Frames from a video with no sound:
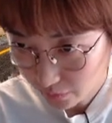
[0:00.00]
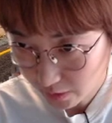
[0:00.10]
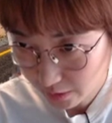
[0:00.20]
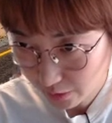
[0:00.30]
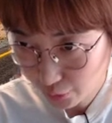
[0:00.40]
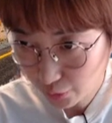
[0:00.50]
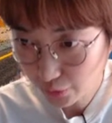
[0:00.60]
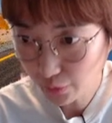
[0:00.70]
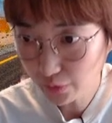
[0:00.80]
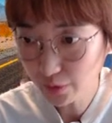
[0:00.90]
these
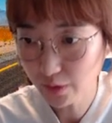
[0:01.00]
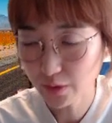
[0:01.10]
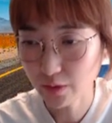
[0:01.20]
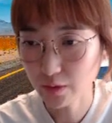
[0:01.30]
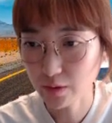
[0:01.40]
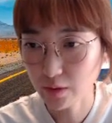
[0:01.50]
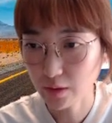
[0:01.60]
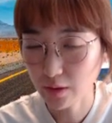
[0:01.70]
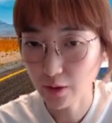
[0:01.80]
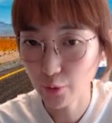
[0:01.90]
two stones
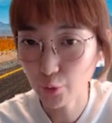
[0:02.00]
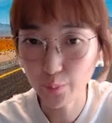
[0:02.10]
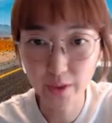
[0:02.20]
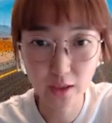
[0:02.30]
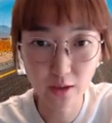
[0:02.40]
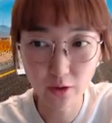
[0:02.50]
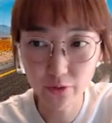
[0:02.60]
would be